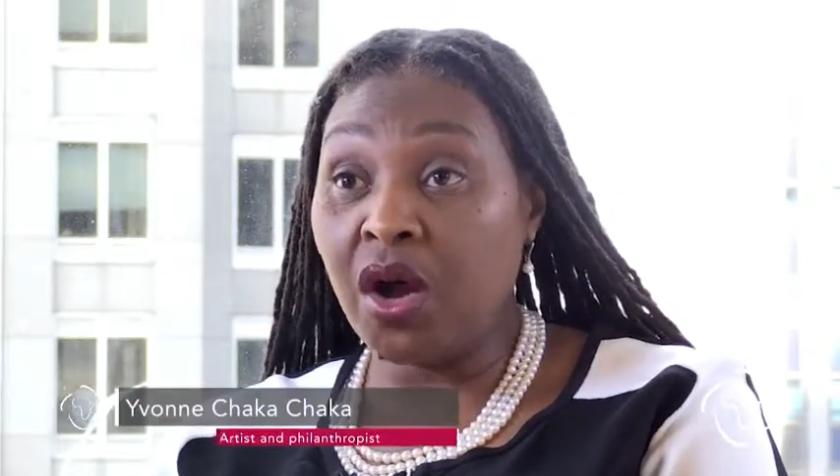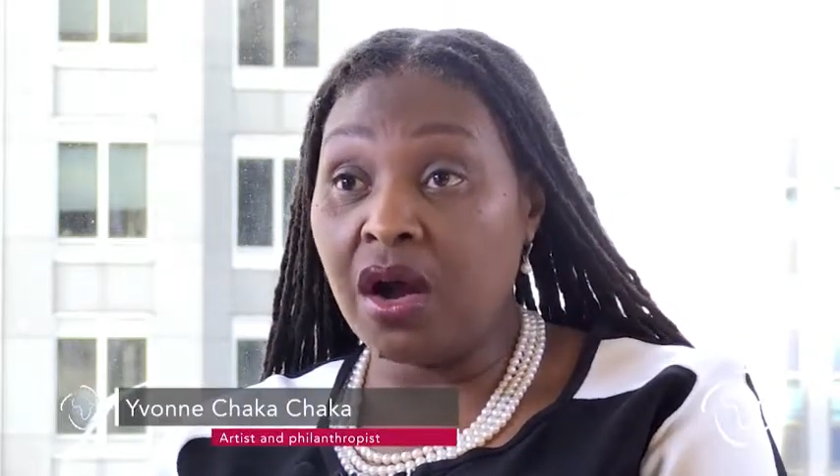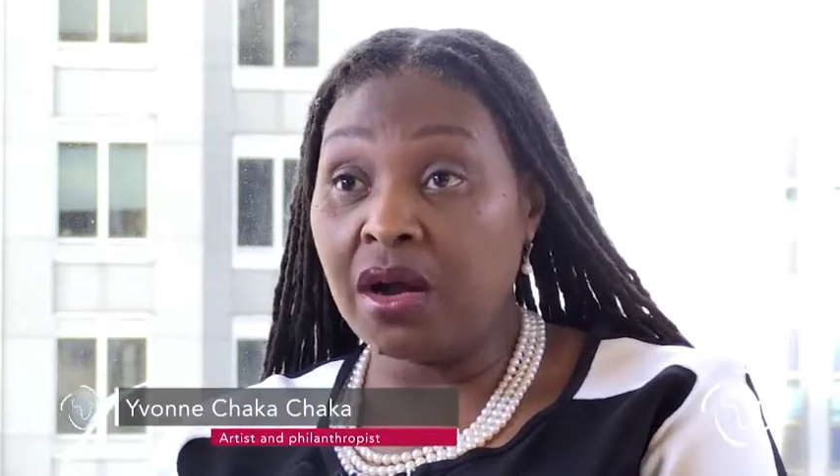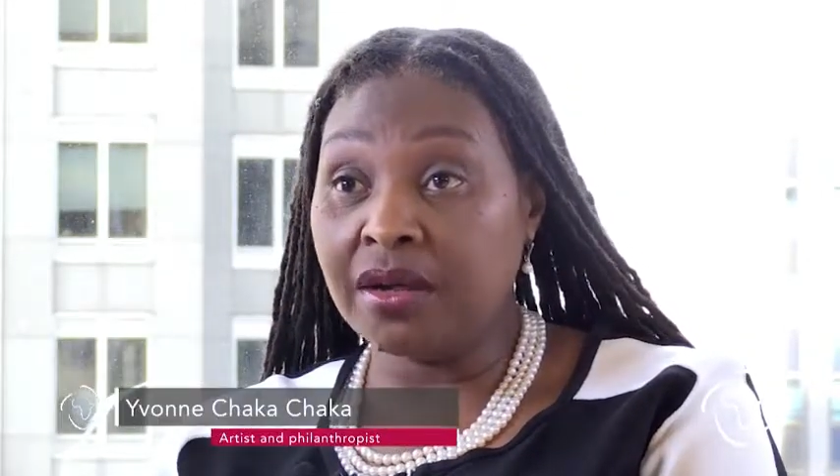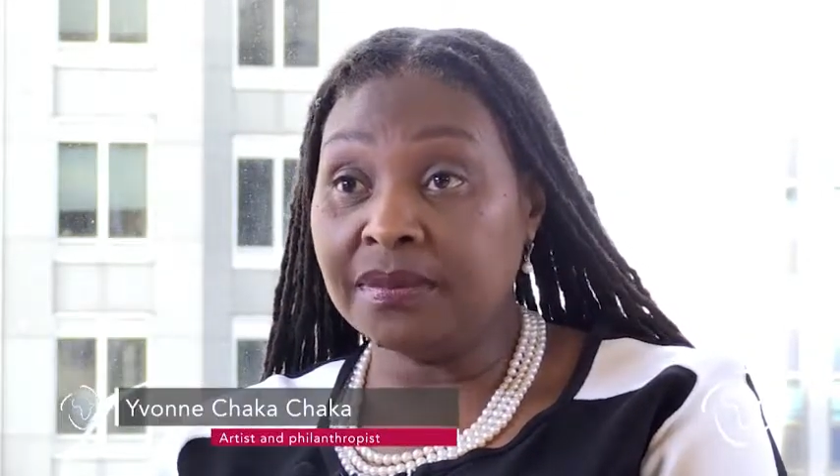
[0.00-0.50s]

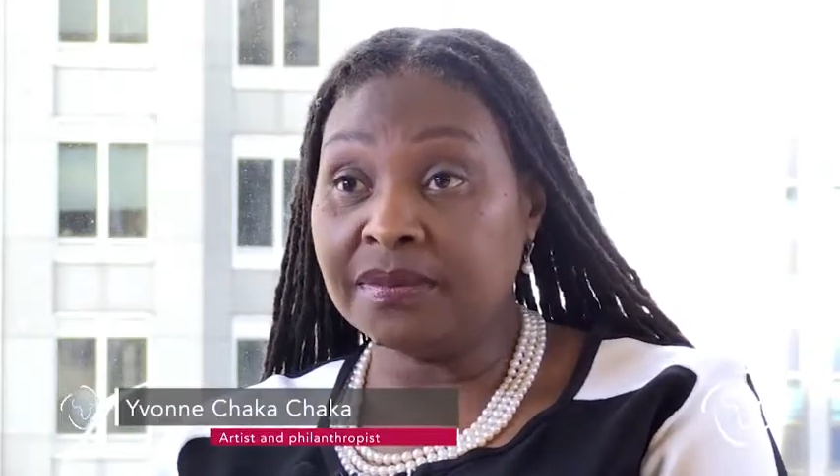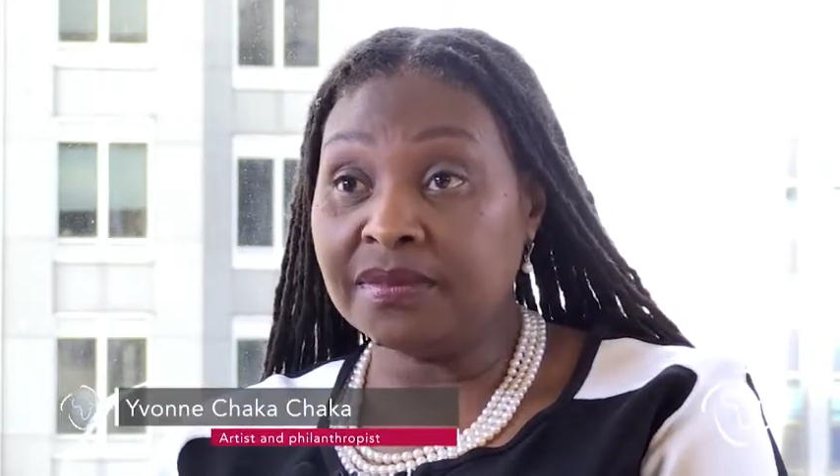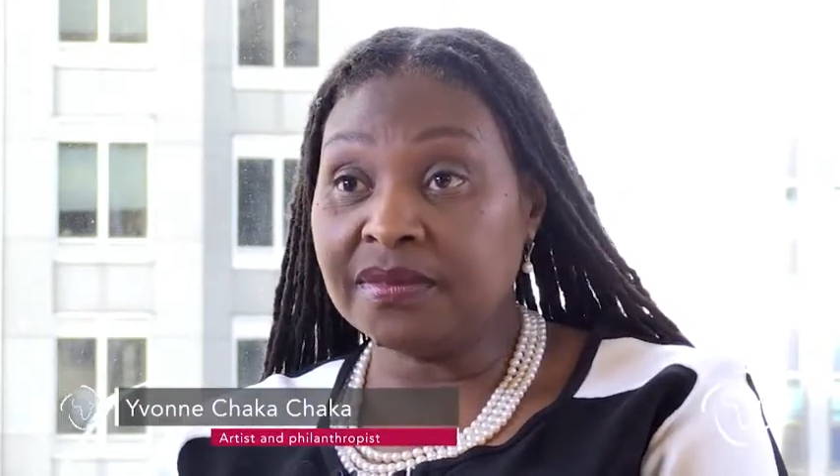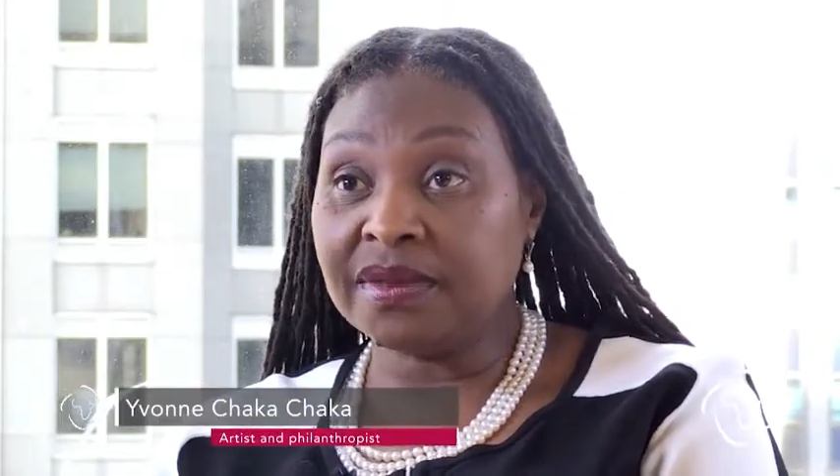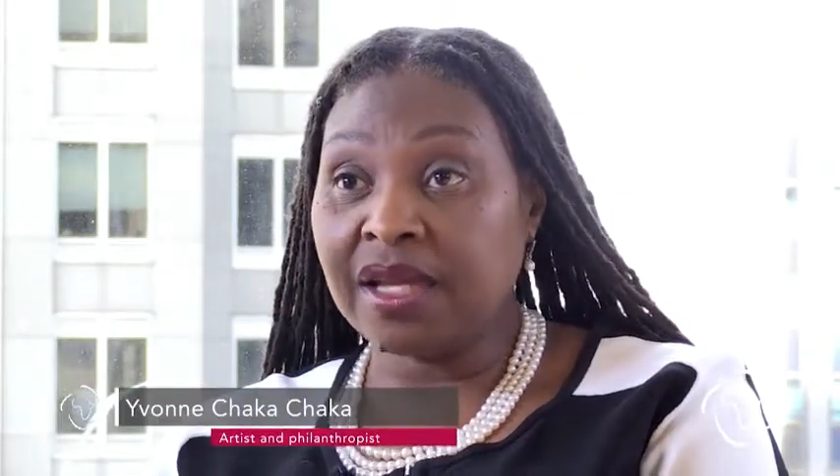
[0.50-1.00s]

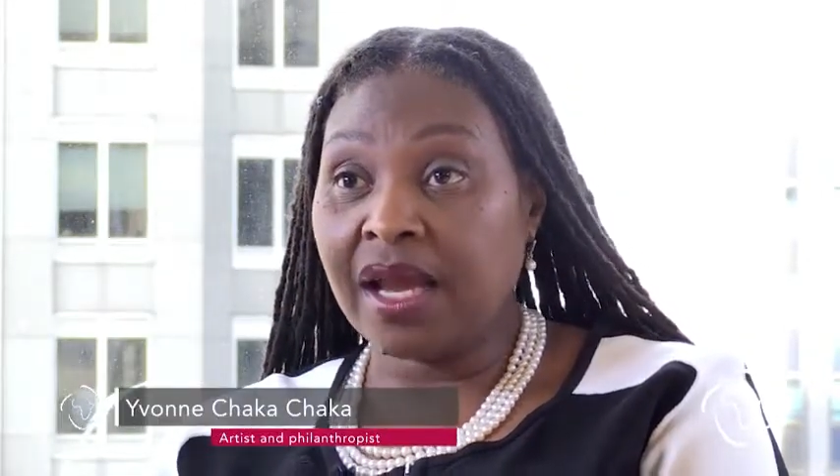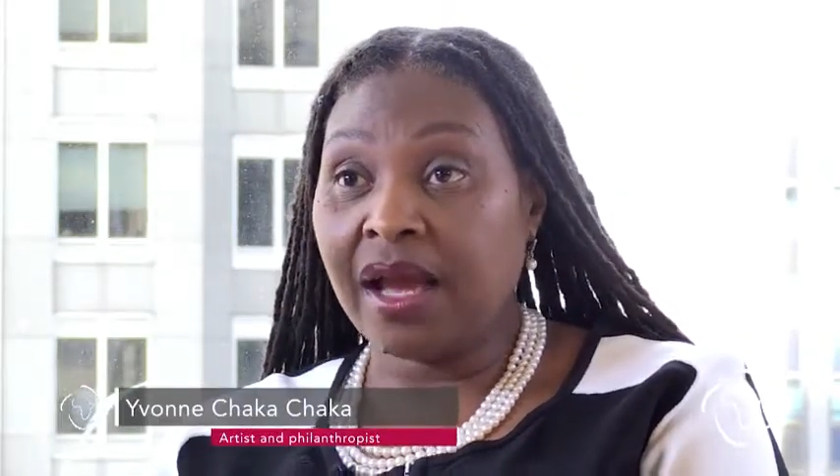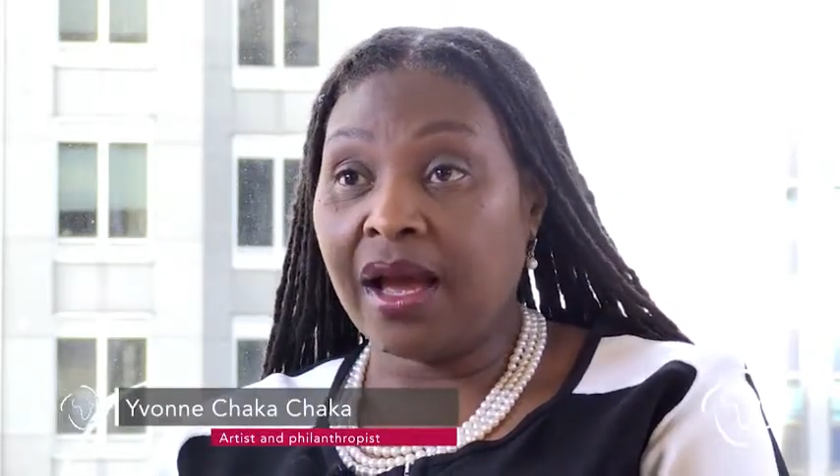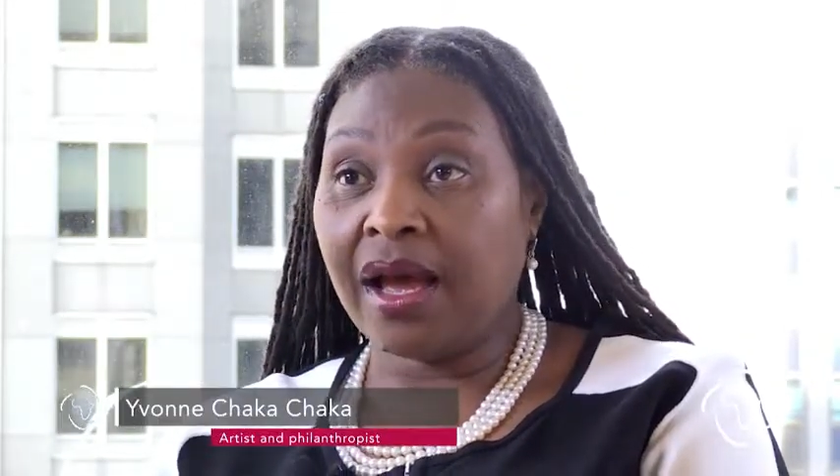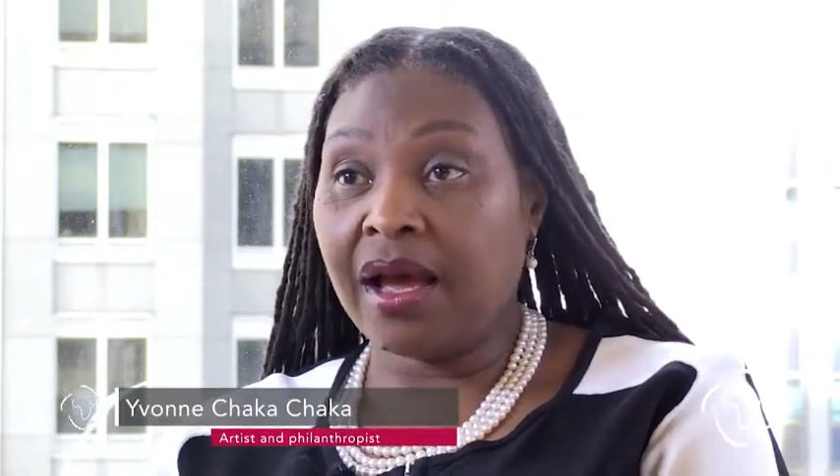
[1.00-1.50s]

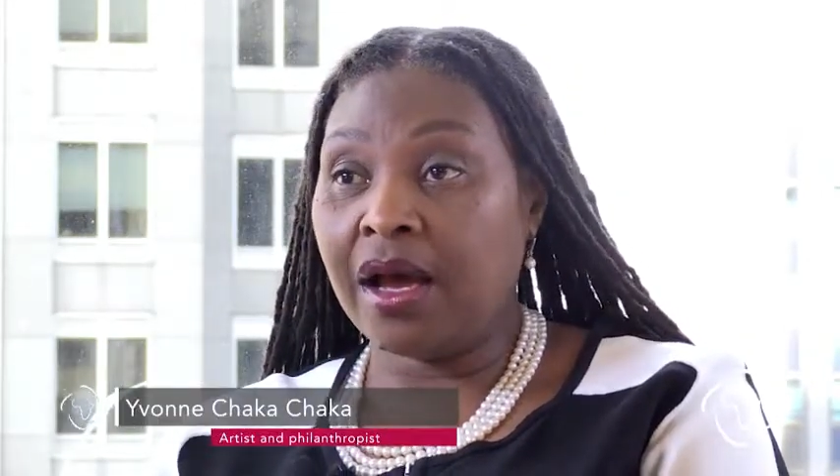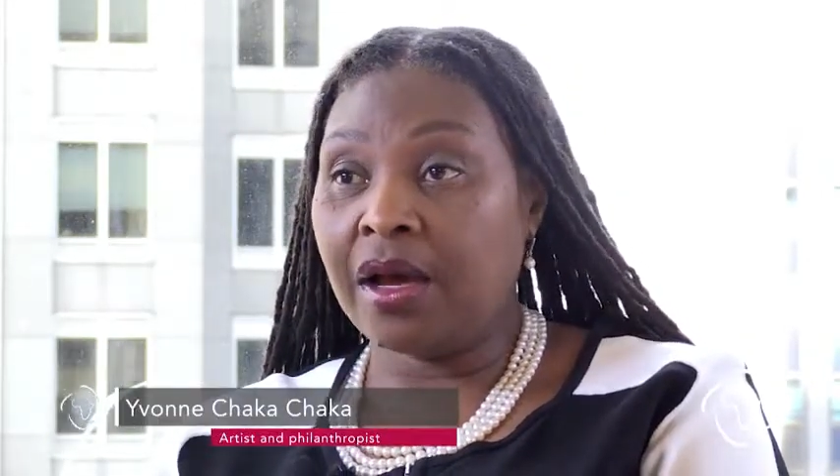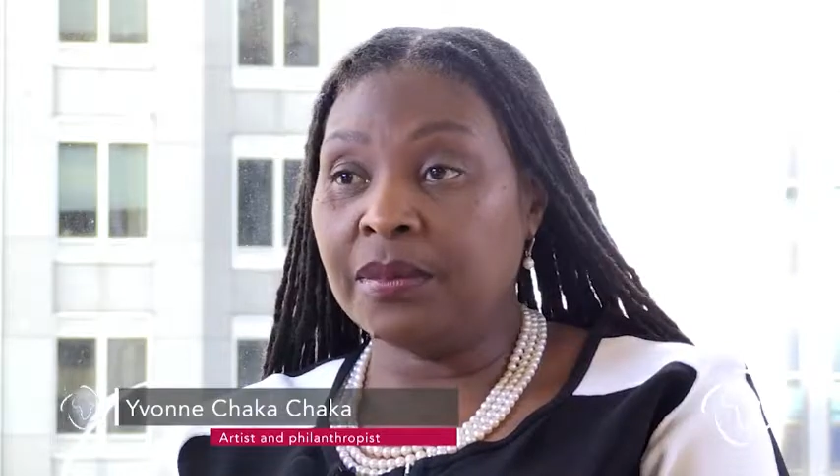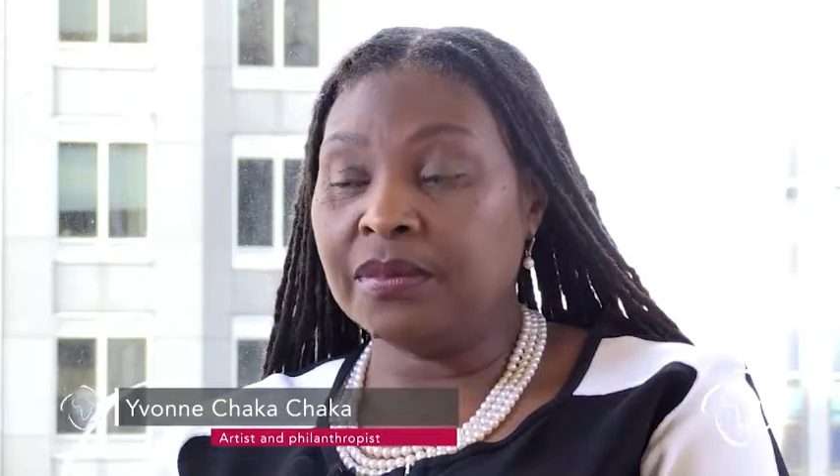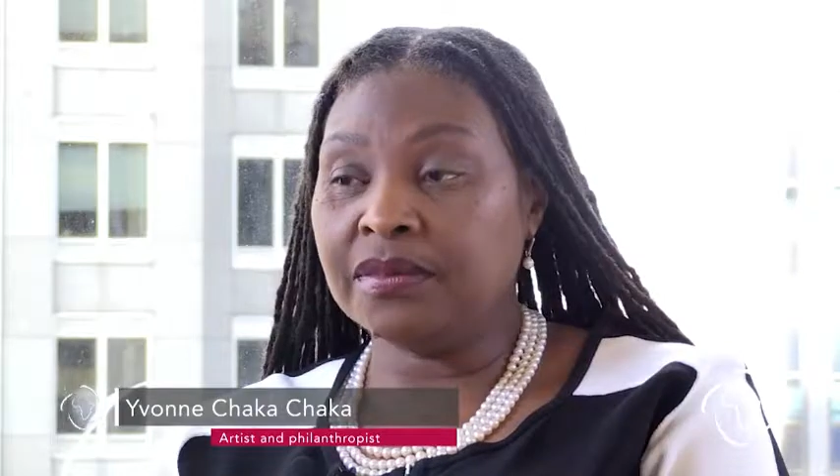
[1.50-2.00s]
are.